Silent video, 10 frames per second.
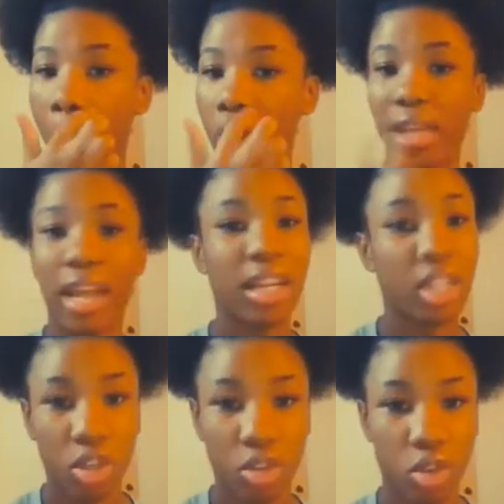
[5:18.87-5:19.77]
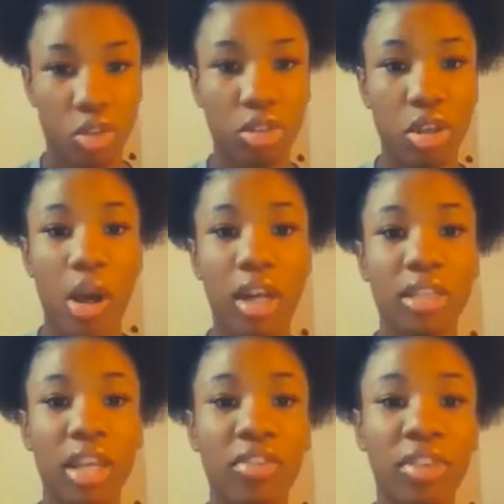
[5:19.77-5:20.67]
that I didn't know. So I'll
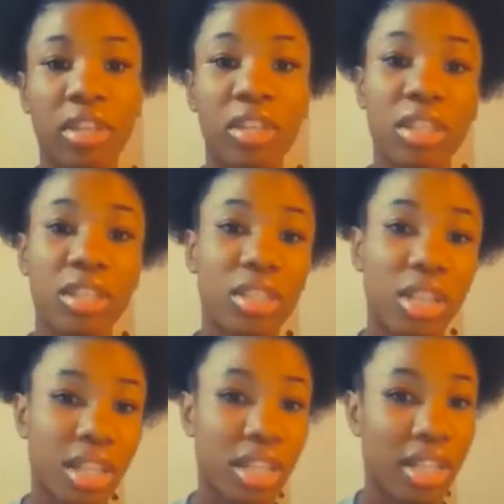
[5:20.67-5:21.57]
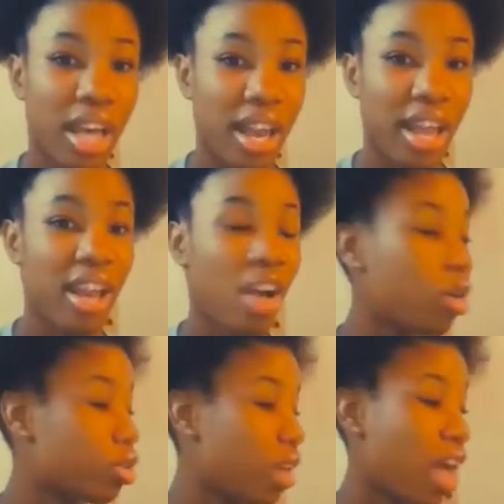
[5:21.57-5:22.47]
definitely study that, and I
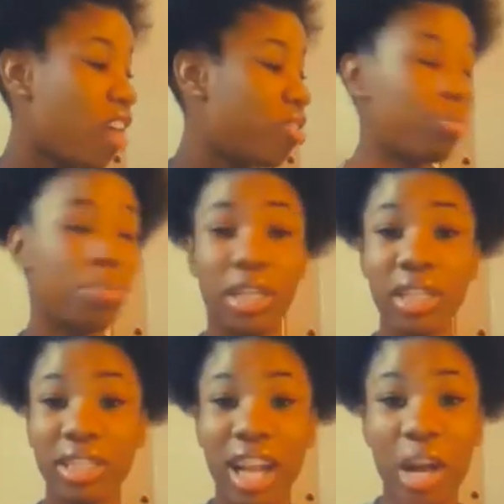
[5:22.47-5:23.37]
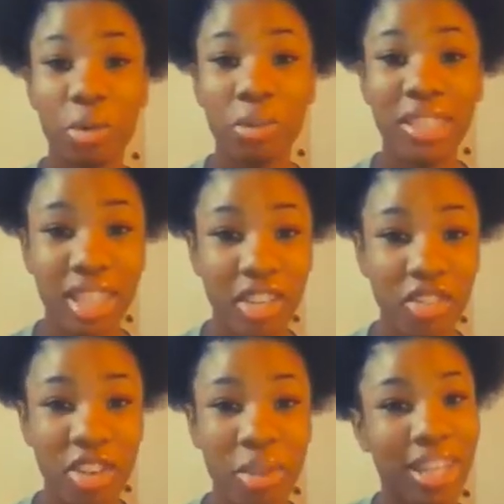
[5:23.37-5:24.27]
also have books that I will be studying
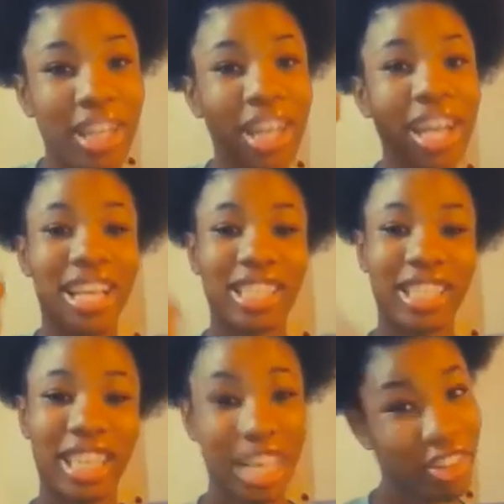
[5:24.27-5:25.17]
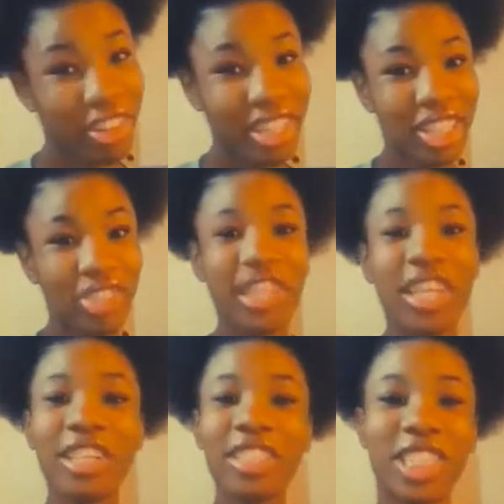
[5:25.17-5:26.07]
from, but that's later in this
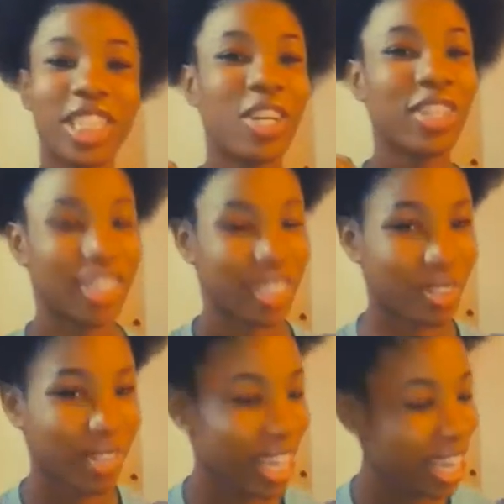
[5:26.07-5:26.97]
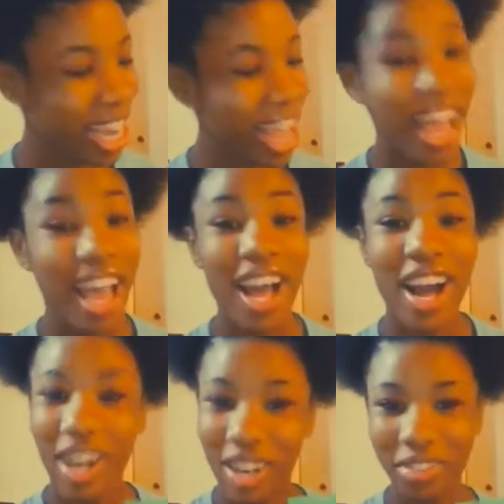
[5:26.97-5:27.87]
video, so just wait.
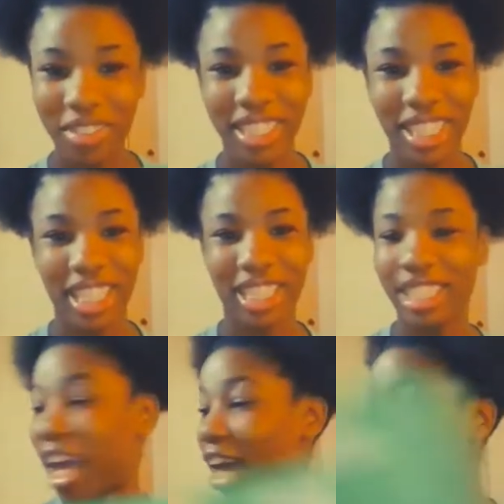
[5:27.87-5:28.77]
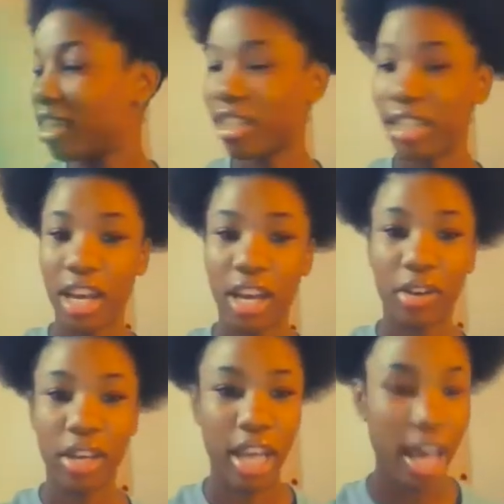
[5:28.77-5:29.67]
We'll get to that. Now
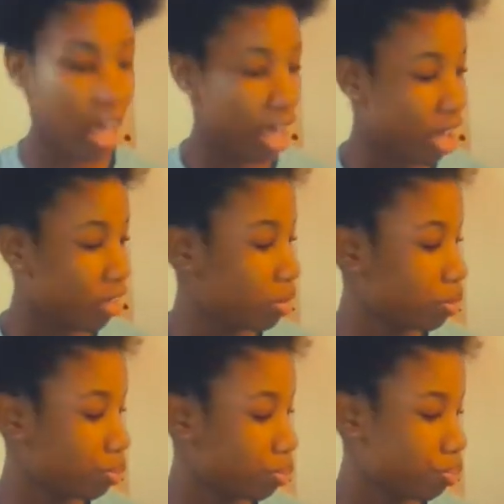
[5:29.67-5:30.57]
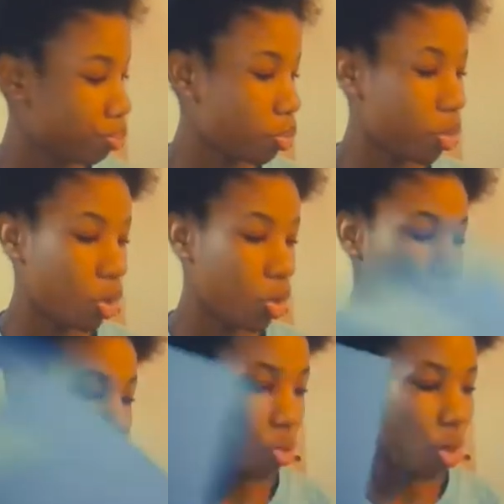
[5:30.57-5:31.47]
I have,
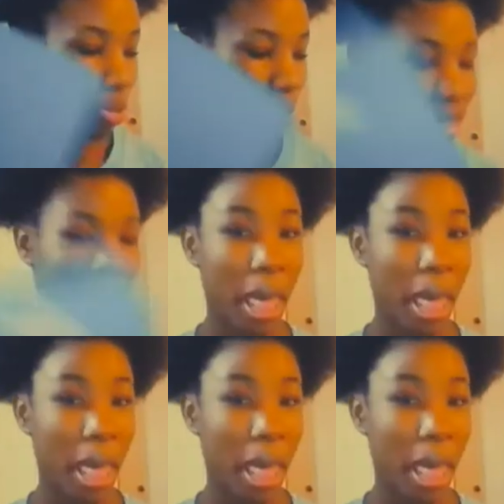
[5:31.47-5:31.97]
whoops,